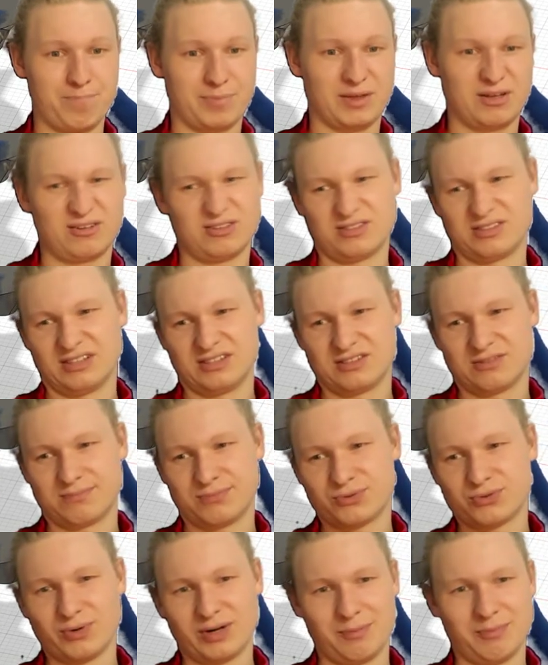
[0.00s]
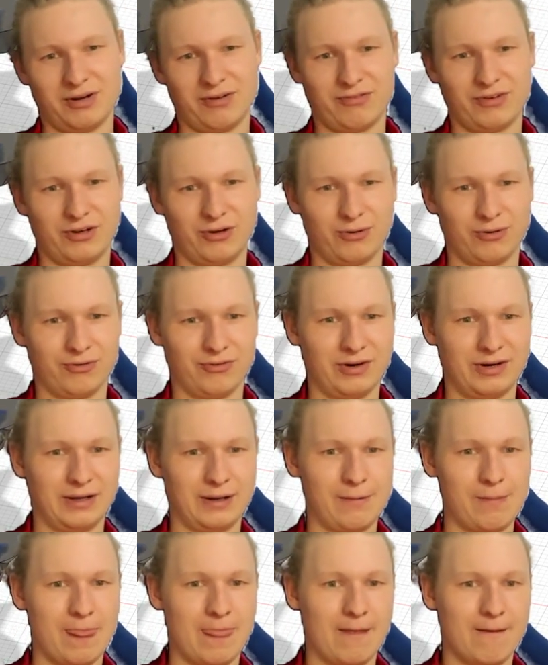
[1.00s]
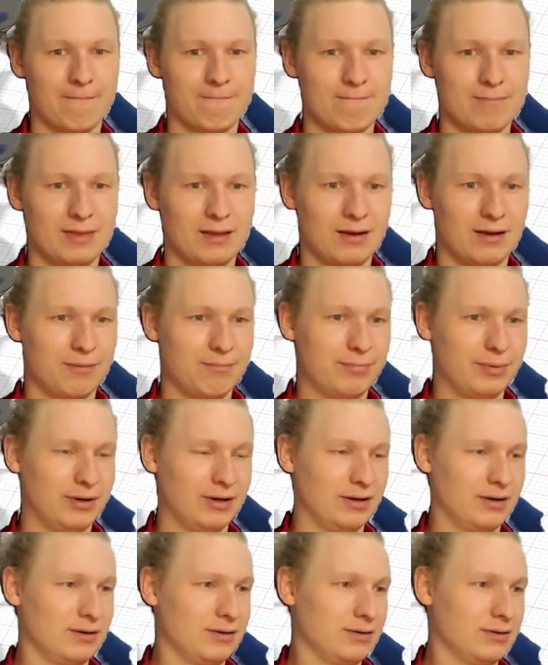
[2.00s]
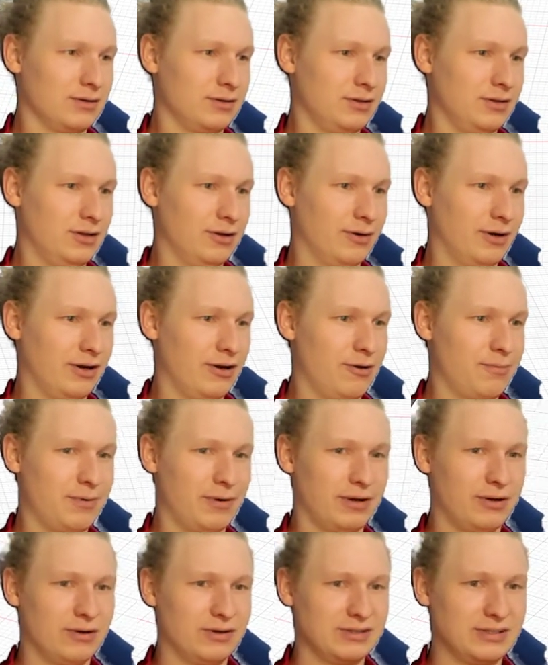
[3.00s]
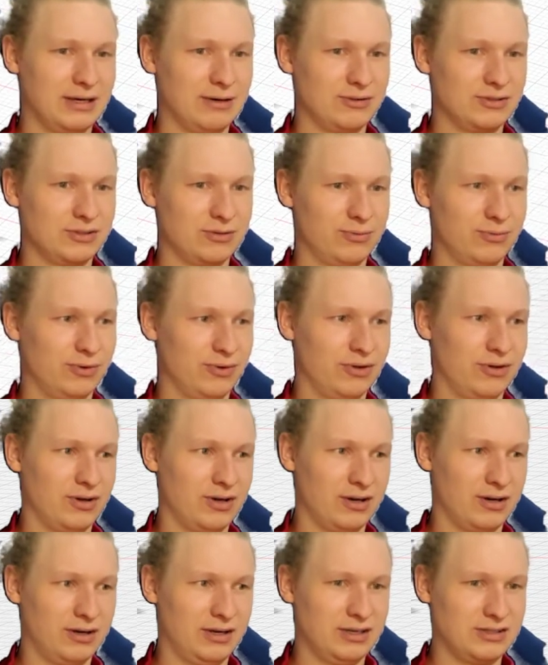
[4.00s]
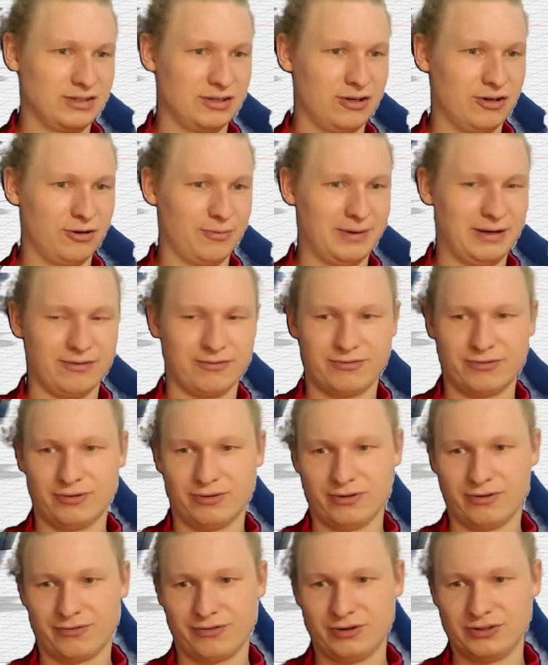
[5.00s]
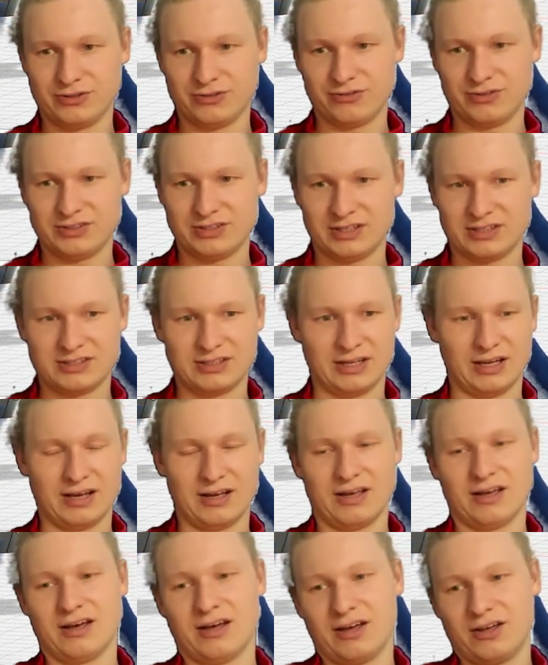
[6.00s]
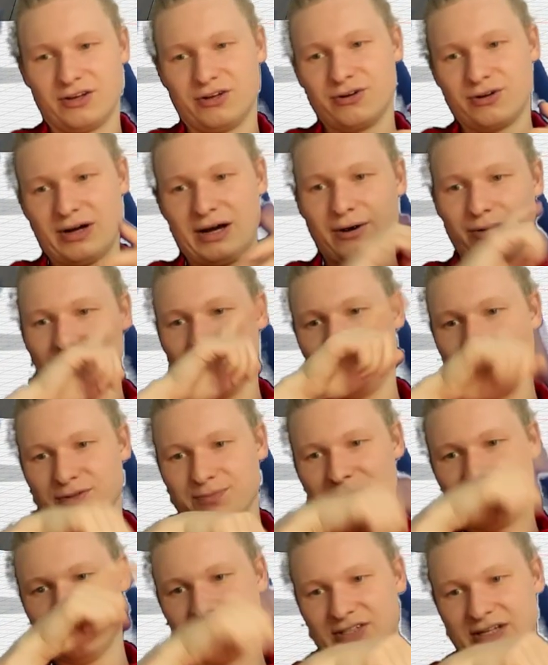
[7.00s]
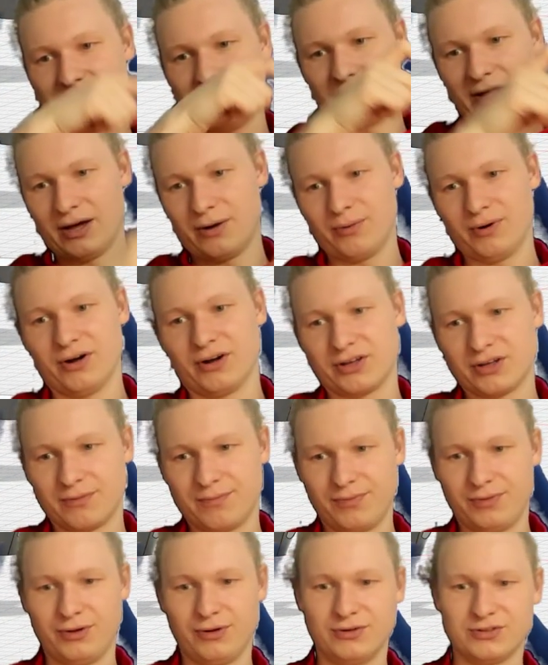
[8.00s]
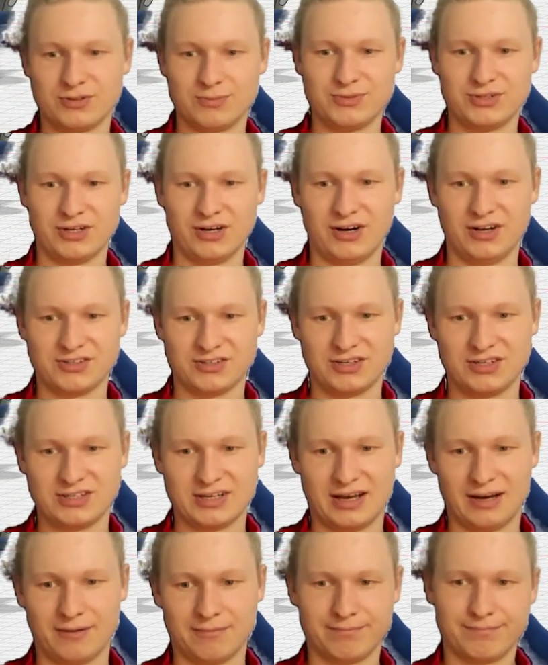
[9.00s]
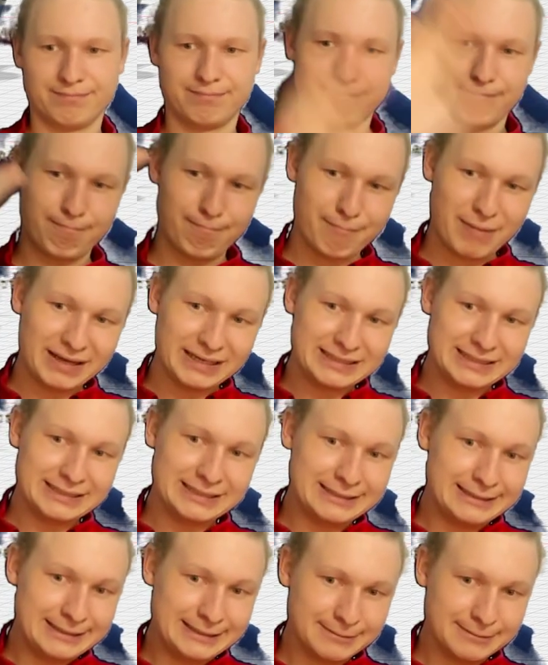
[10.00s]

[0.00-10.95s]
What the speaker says: because it's a 20-minute video already. But you know, I hope I got down to what you kind of need to know about for Fusion 360. You know how all those buttons down there work. Use them to your heart's content. Bye!